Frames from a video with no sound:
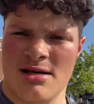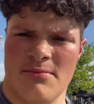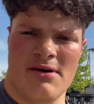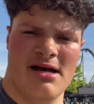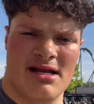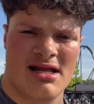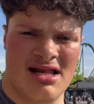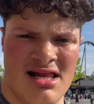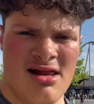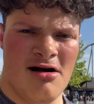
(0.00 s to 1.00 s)
But
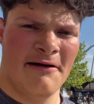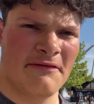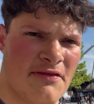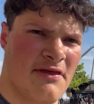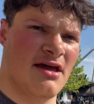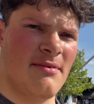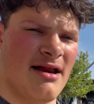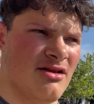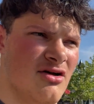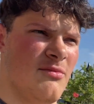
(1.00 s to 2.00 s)
I'll have to think about
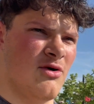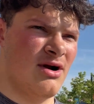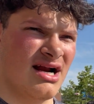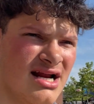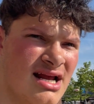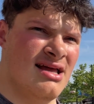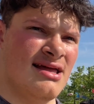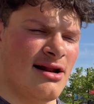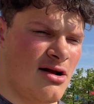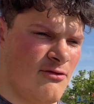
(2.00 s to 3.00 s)
it a little more,
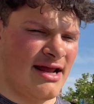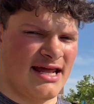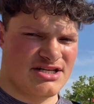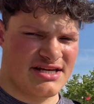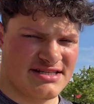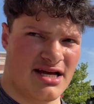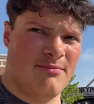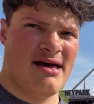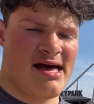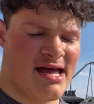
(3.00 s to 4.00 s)
and when I get a chance to come
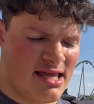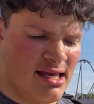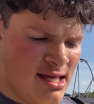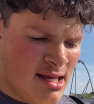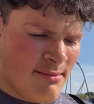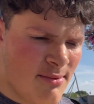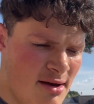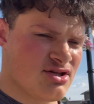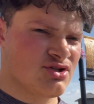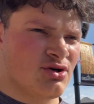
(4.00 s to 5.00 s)
back, maybe
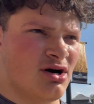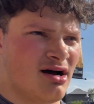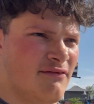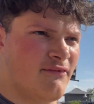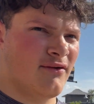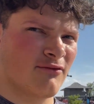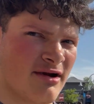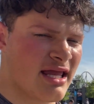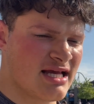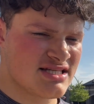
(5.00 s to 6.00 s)
I'll do a full
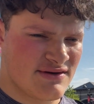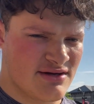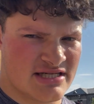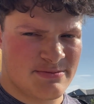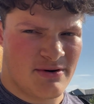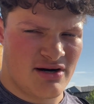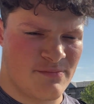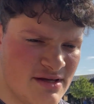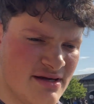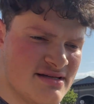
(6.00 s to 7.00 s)
rankings video of this park,
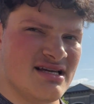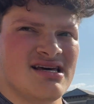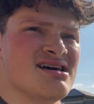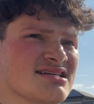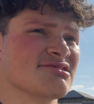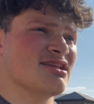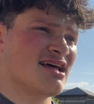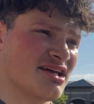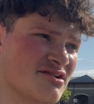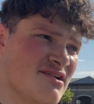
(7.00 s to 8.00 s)
because there's a lot
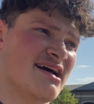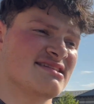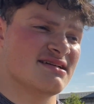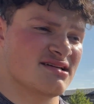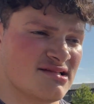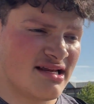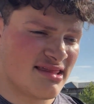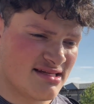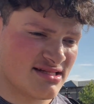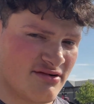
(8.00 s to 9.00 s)
of good rides here and a lot of
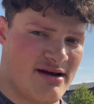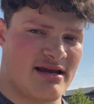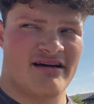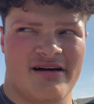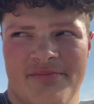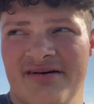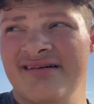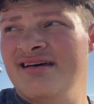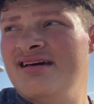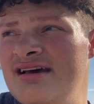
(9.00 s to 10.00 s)
things to rank up.
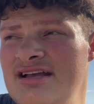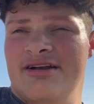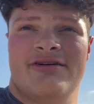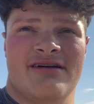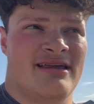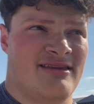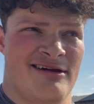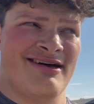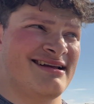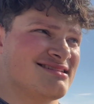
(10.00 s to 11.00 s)
And the
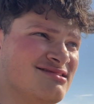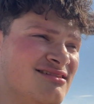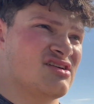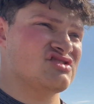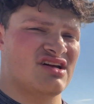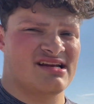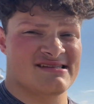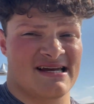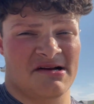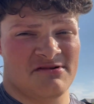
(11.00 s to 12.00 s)
line's getting long, so you gotta
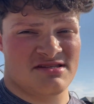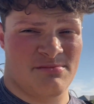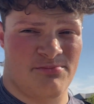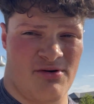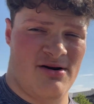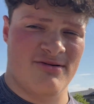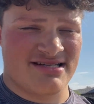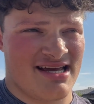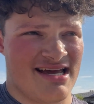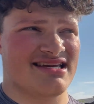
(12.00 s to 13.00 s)
decide what to
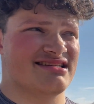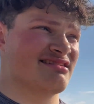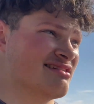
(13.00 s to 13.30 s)
prioritize.